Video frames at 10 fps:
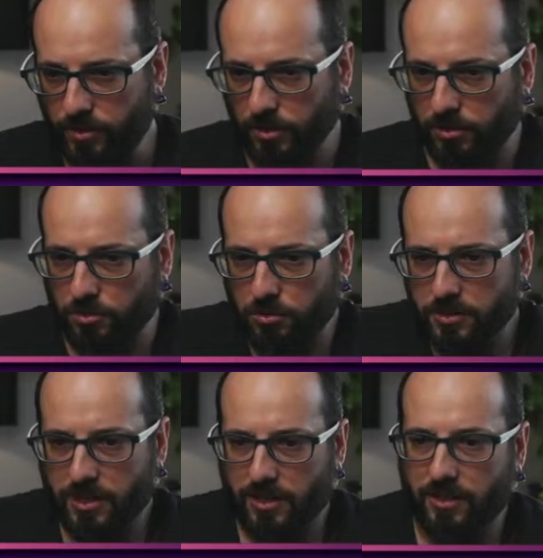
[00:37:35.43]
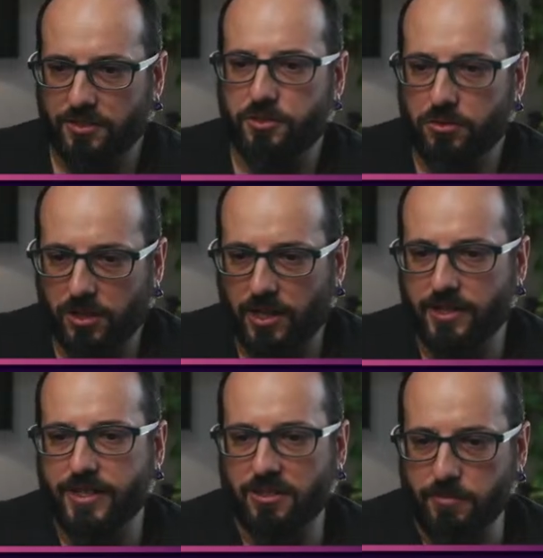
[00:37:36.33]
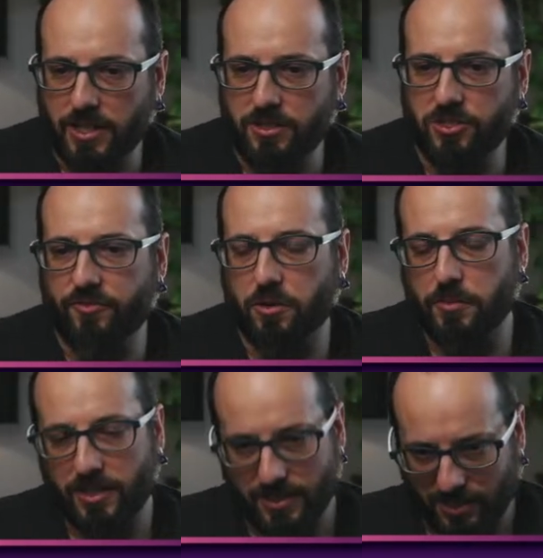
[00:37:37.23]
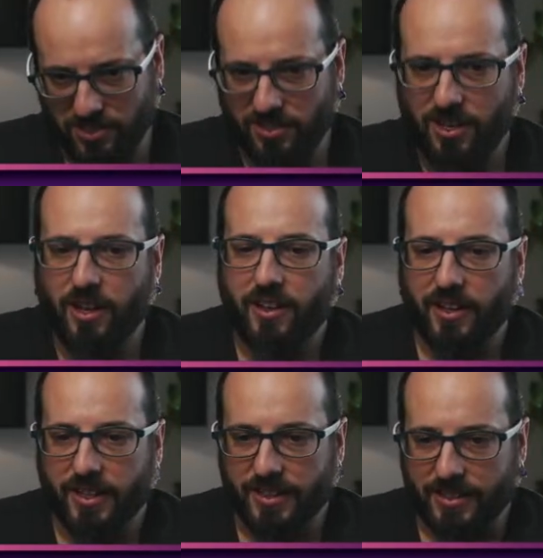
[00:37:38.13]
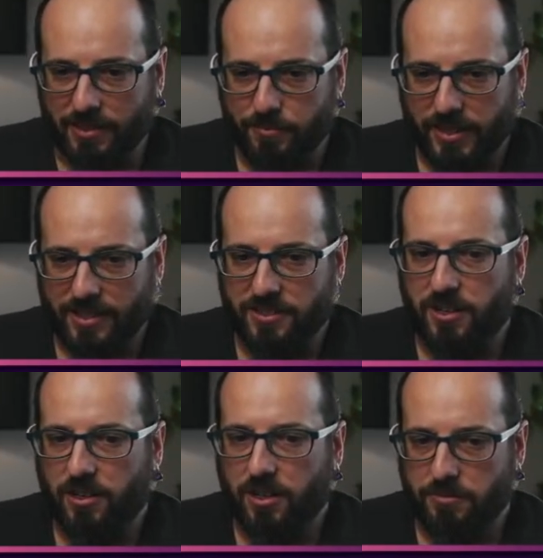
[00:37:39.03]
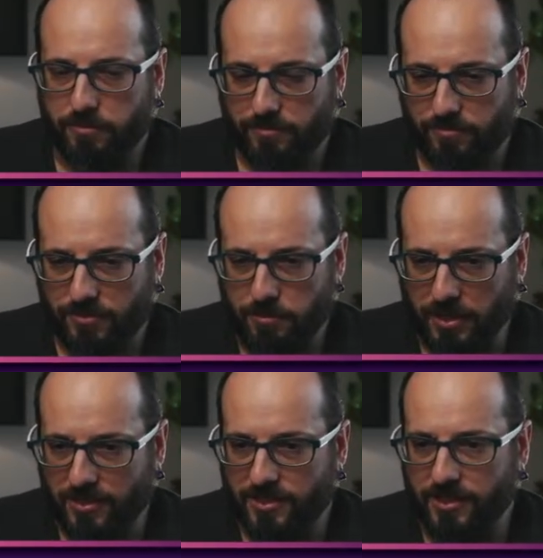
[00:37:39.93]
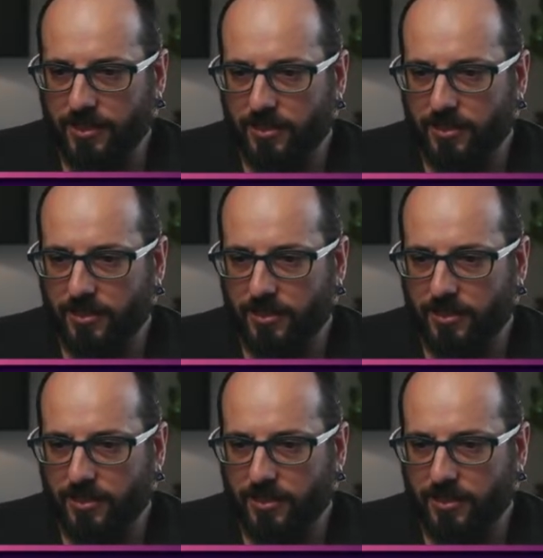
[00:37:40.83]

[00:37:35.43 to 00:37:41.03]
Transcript: Tool context messages formalization. Yep, that's not a hard dependency.